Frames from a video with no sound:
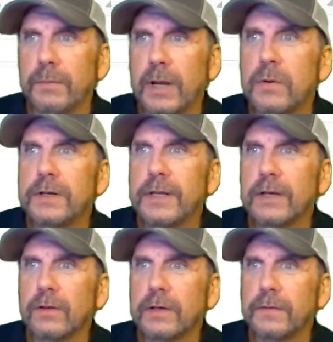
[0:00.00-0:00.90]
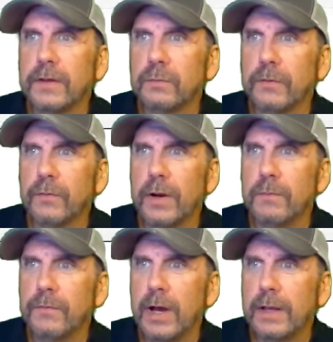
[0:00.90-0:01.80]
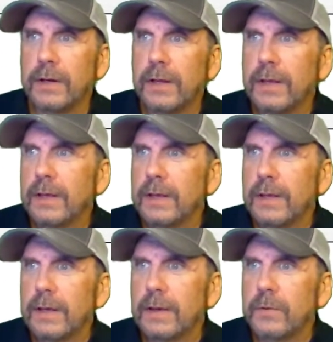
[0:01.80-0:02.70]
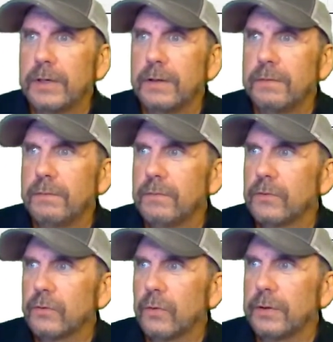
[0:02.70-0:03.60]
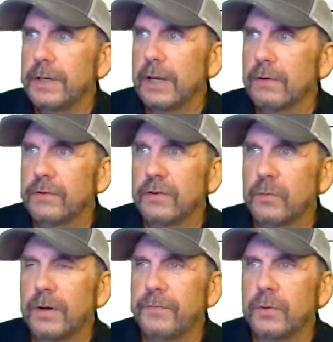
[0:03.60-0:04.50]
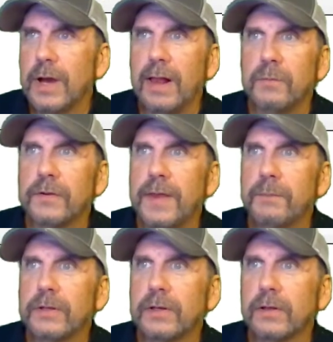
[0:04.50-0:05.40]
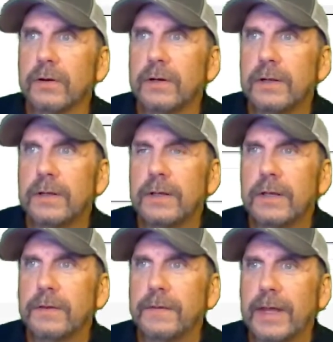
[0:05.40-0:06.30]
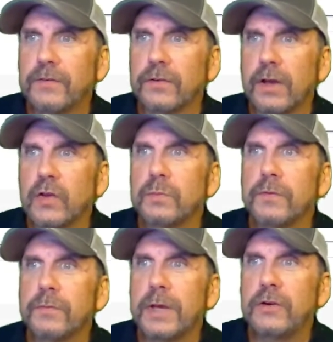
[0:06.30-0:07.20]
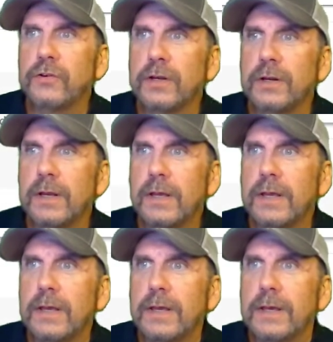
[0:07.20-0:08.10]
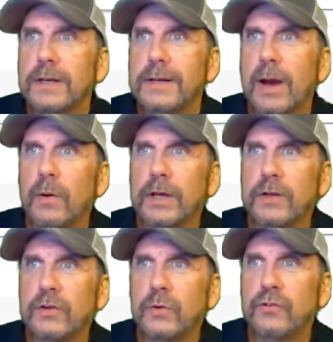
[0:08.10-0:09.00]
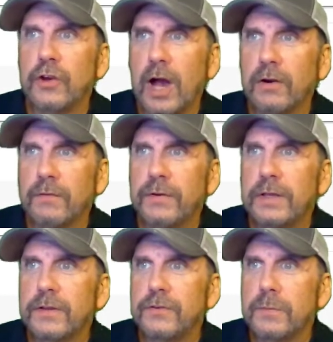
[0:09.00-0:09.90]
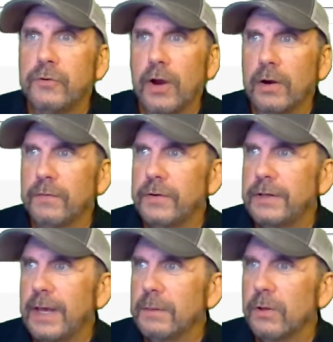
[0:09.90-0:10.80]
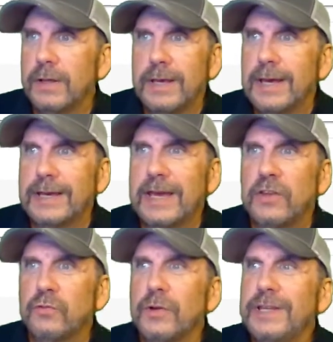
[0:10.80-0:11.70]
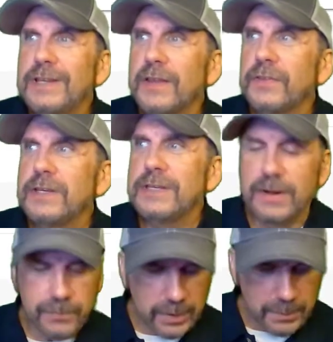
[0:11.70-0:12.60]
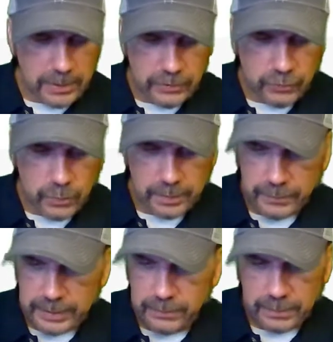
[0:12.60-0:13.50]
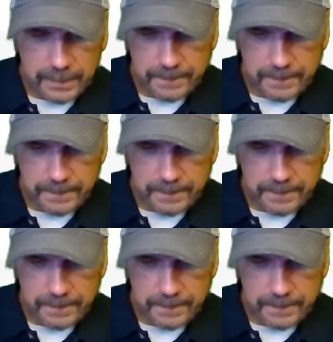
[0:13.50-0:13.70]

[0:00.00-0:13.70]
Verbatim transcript: But I want to take a look at things before I move on. And we can scroll in here and see there's quite a few columns in that particular thing. That's the customer information. Now we're going to do geography, the dim geography table. Again, there's really nothing different about each one of these.